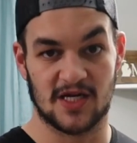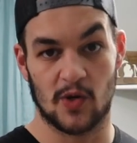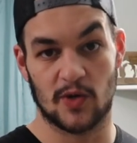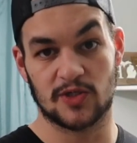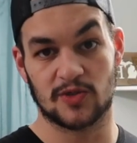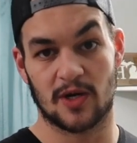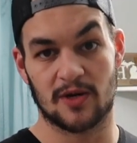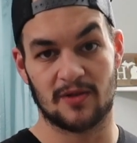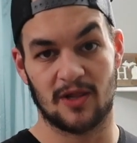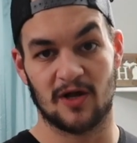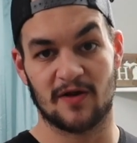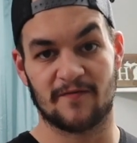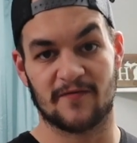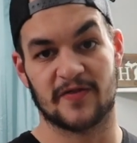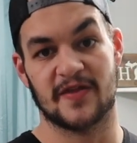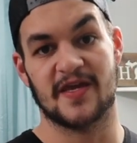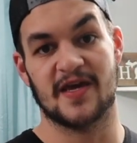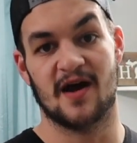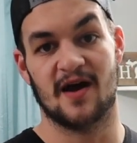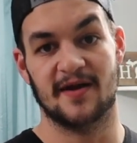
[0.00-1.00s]
You always wanna look
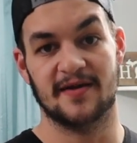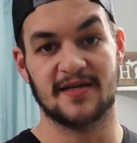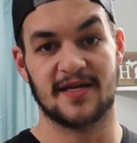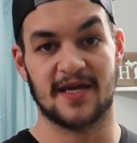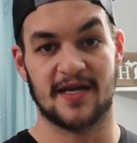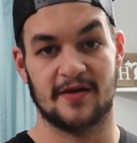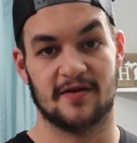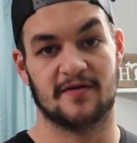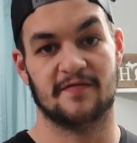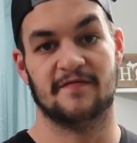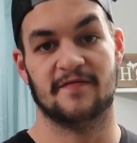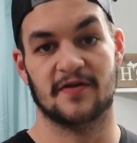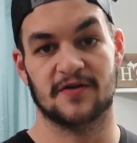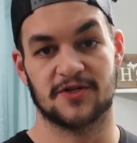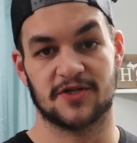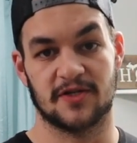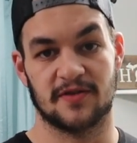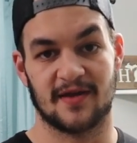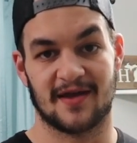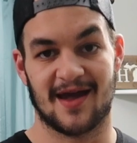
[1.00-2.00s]
for the uncured
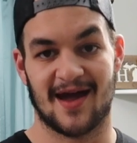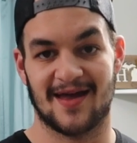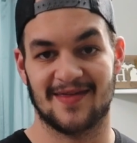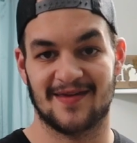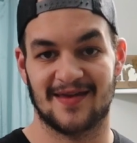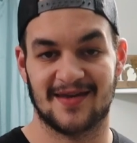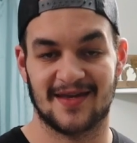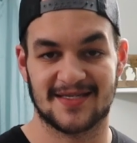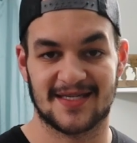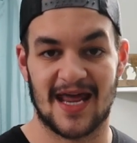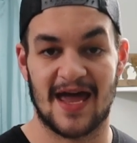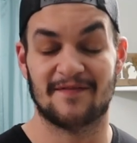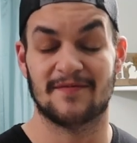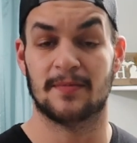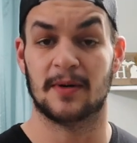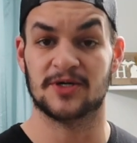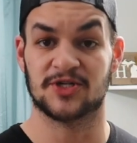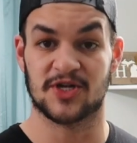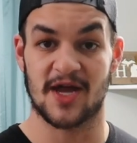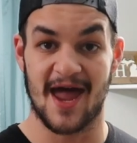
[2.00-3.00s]
version, the kind that doesn't have
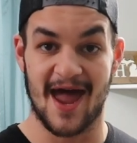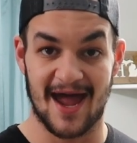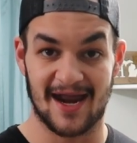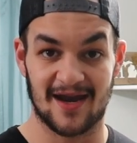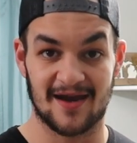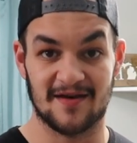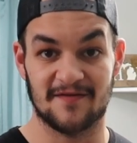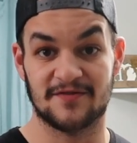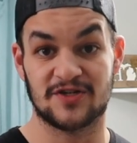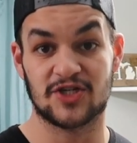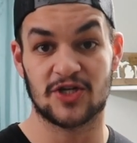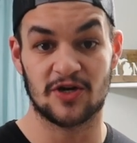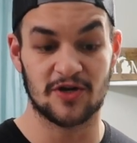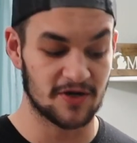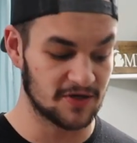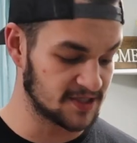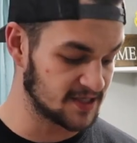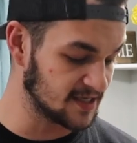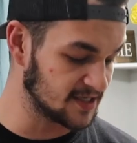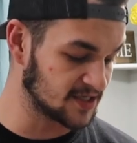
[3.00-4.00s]
a bunch of additive
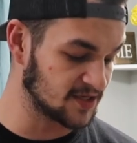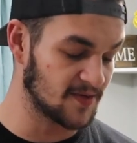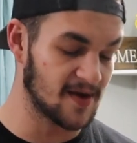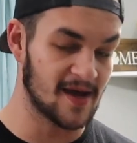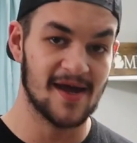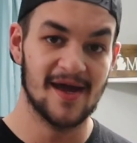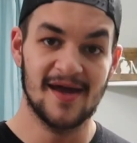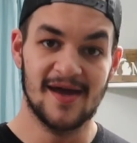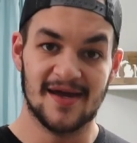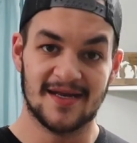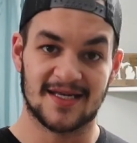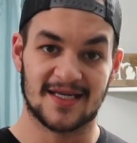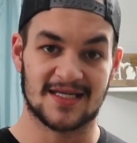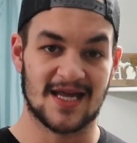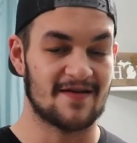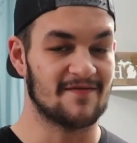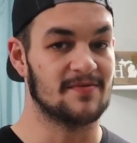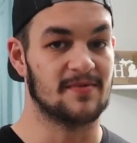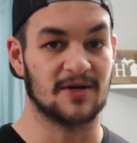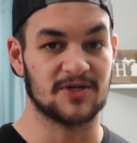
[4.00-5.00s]
sugars into it,
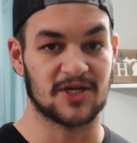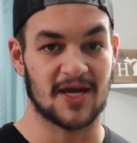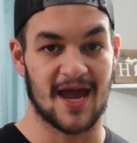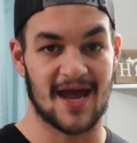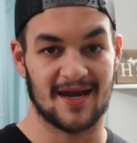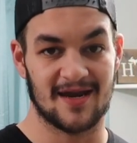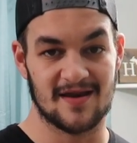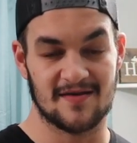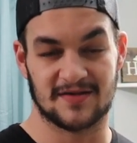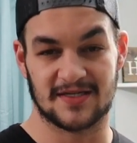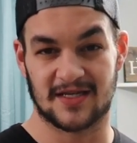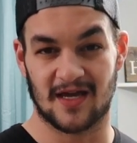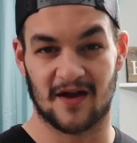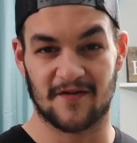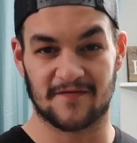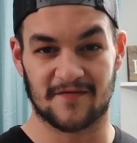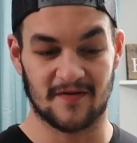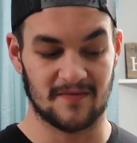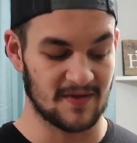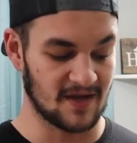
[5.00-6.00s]
doesn't have a bunch of additive
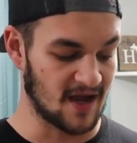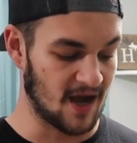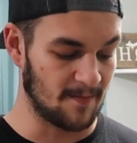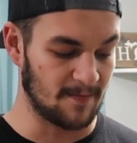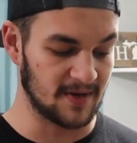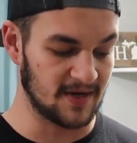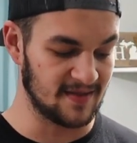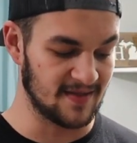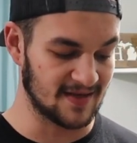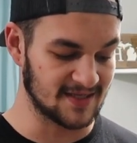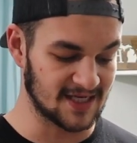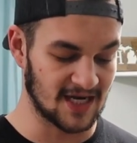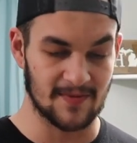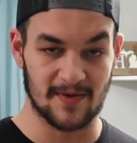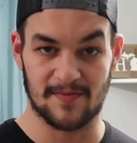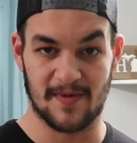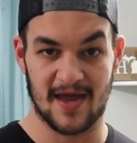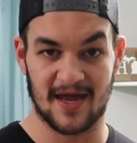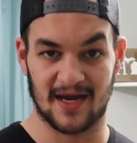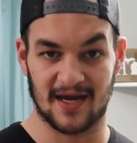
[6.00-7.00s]
stuff from the company that's
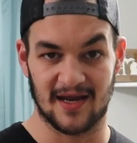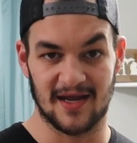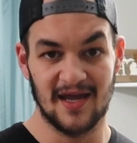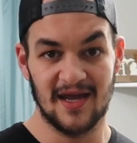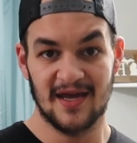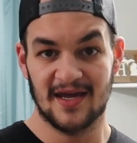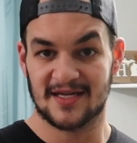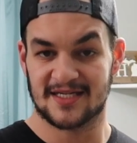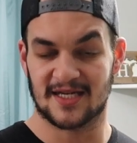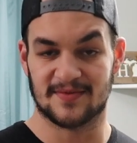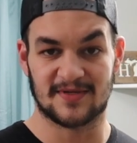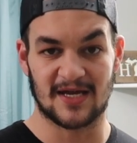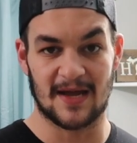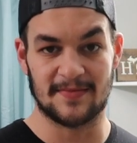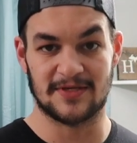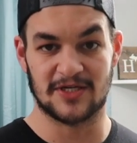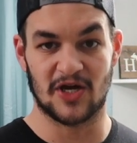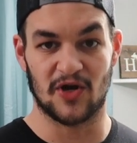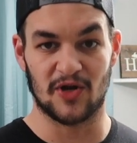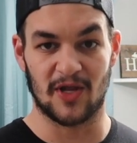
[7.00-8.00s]
gonna be making it.
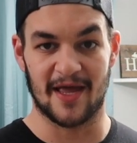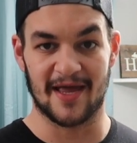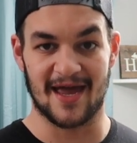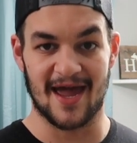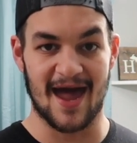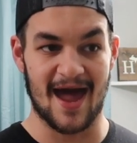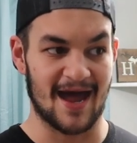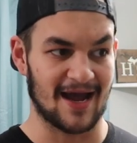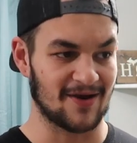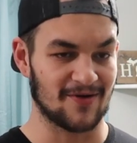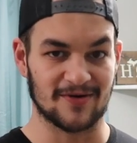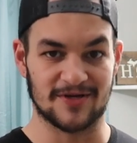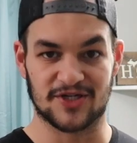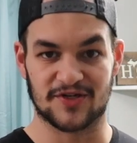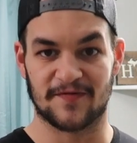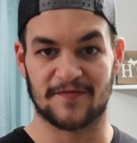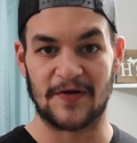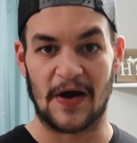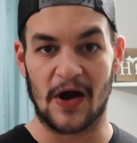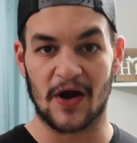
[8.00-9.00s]
Sometimes you go to like
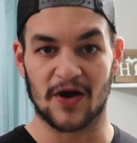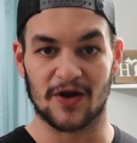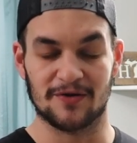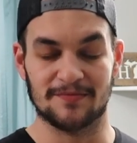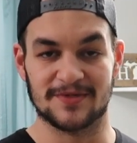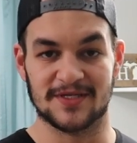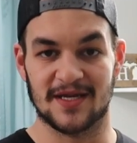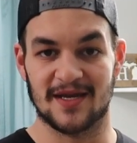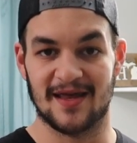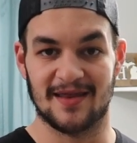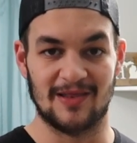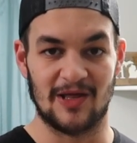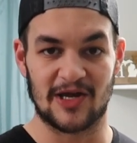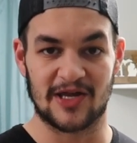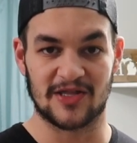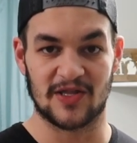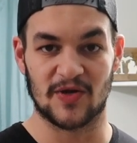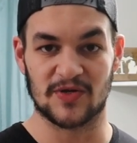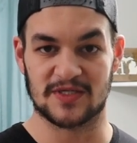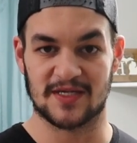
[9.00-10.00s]
Eckrich Farms and, and
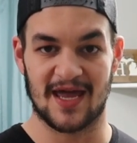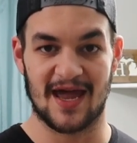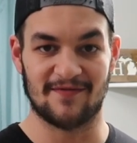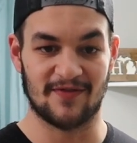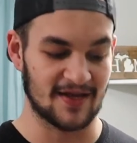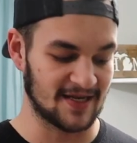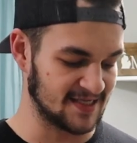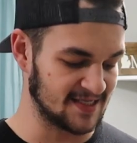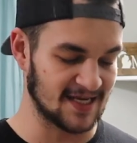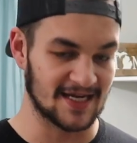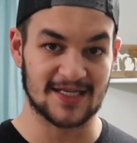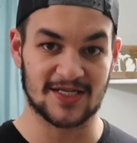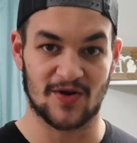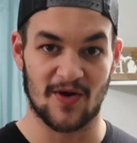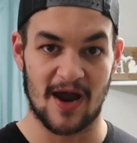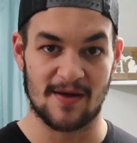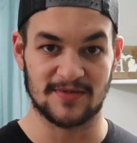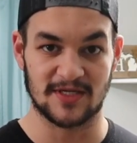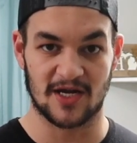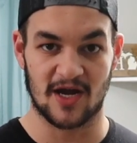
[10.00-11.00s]
look at those and they have like six
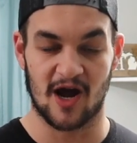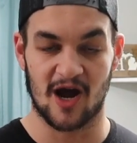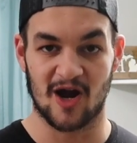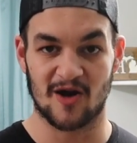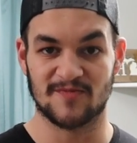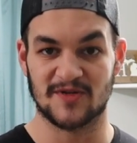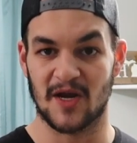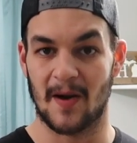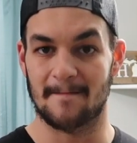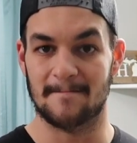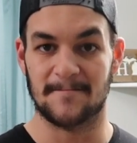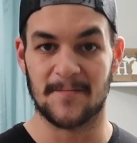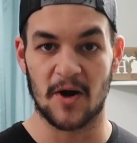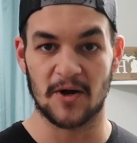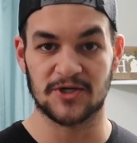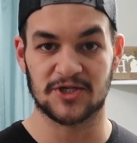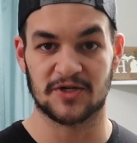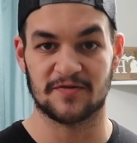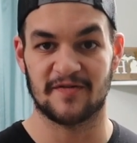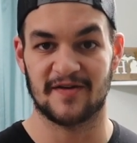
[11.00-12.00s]
grams of carbs and a
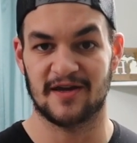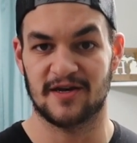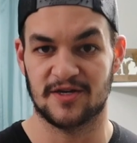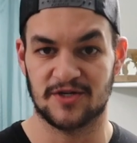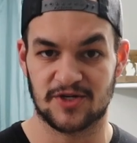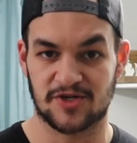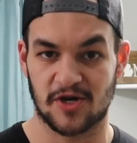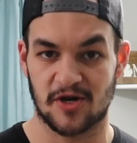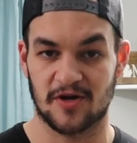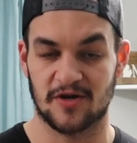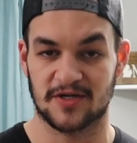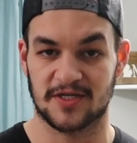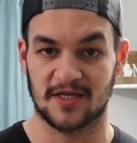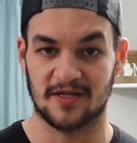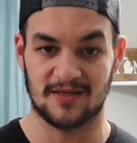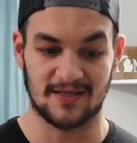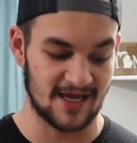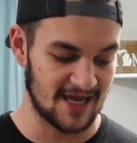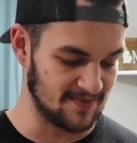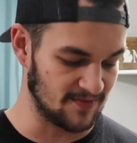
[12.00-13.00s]
bunch of hidden sugars sugars in
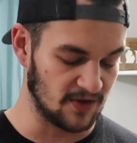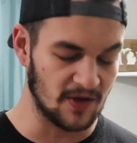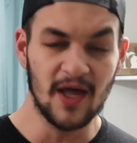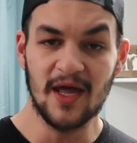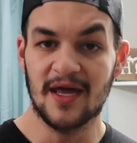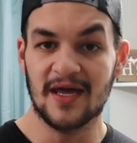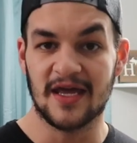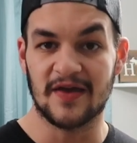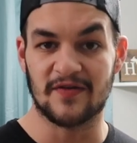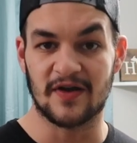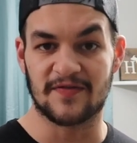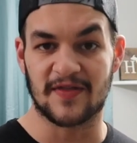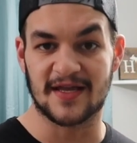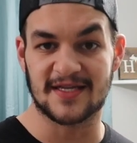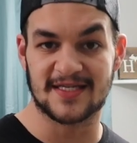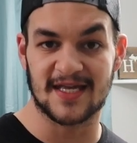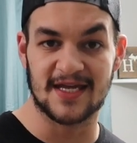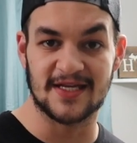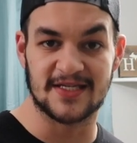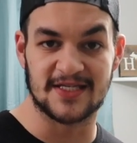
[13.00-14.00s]
the label. Even if they
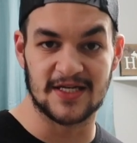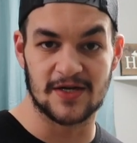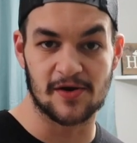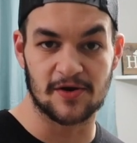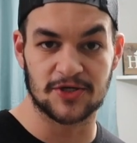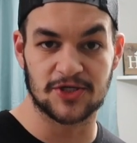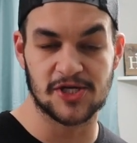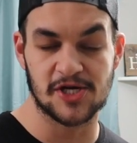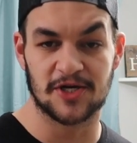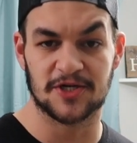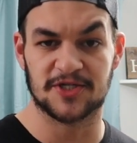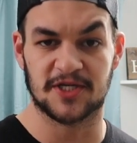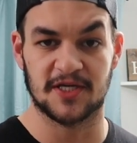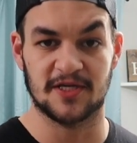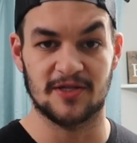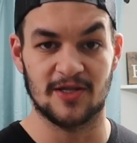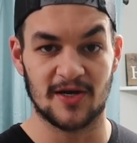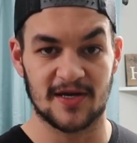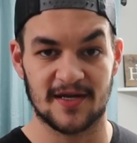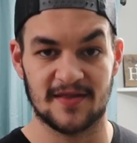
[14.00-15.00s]
say zero sugars and
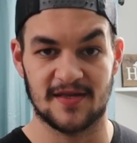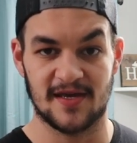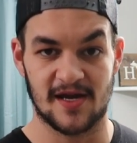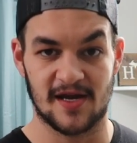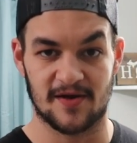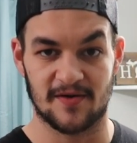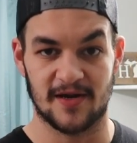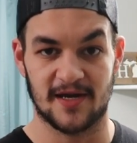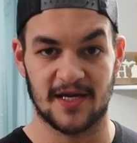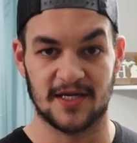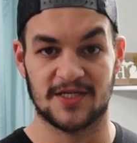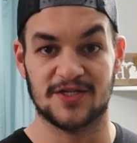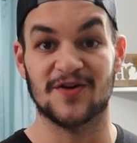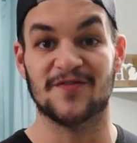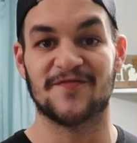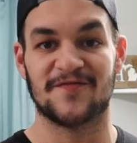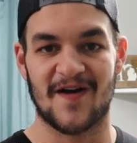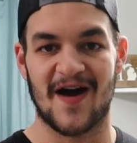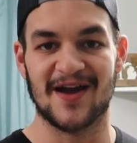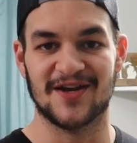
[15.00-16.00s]
you look in the ingredients,
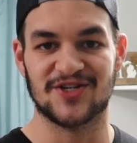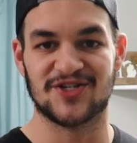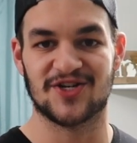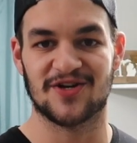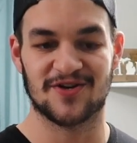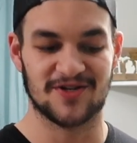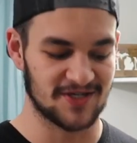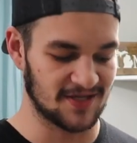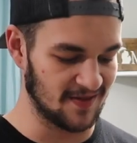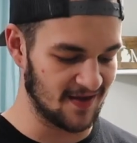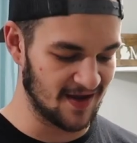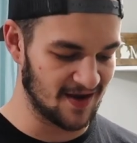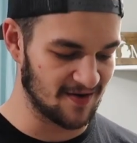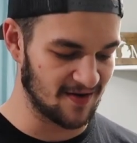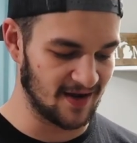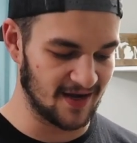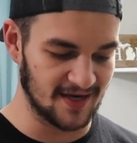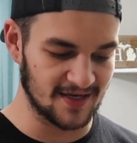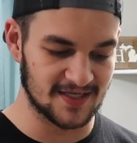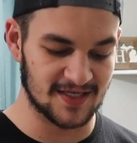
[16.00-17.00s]
you'll find sugars in the
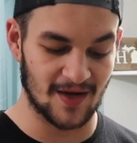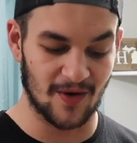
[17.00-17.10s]
ingredients.